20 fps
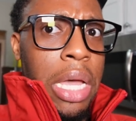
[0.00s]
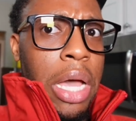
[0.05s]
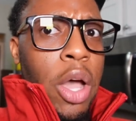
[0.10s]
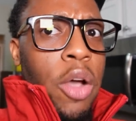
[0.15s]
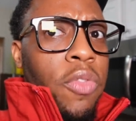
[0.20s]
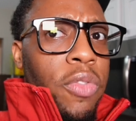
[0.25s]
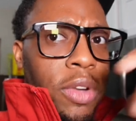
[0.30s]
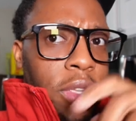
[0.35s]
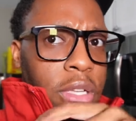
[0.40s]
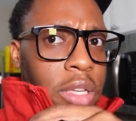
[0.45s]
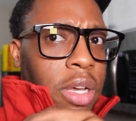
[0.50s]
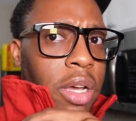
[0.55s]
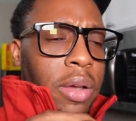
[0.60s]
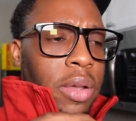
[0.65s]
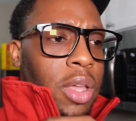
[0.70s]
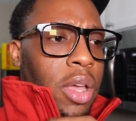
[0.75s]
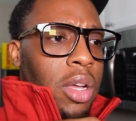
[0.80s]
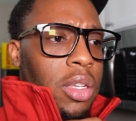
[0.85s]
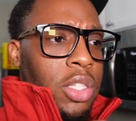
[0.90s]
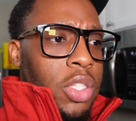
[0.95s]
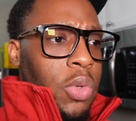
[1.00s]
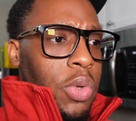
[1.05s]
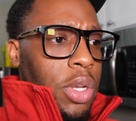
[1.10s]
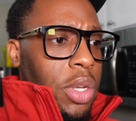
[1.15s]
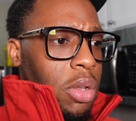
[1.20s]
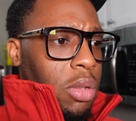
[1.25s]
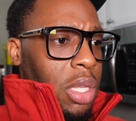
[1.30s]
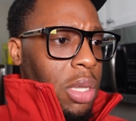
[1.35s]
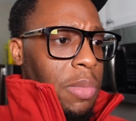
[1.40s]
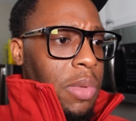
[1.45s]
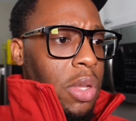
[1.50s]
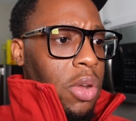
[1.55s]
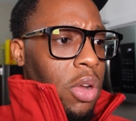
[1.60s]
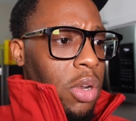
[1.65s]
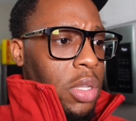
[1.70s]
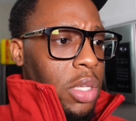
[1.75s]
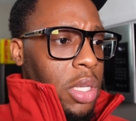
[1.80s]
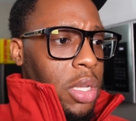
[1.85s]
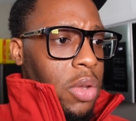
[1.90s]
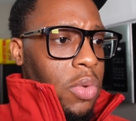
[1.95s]
hopefully y'all join don't leave me out
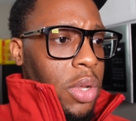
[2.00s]
here looking